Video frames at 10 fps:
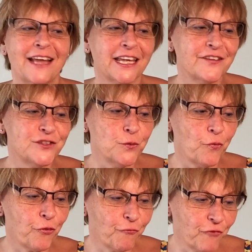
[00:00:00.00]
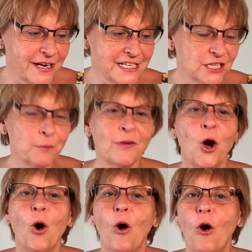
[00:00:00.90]
that gives you freedom
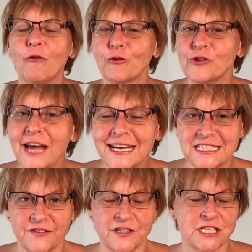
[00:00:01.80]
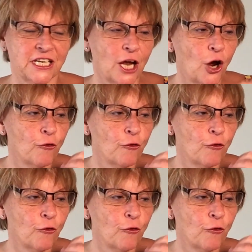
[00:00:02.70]
of creativity,